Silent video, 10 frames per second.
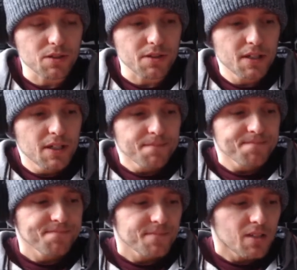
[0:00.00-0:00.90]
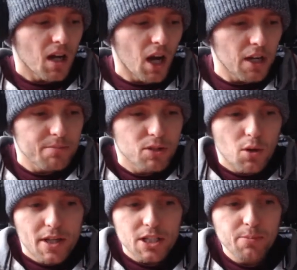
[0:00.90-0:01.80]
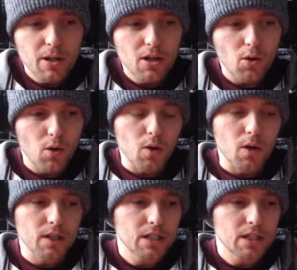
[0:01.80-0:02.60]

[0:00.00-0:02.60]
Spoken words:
And I'm no expert or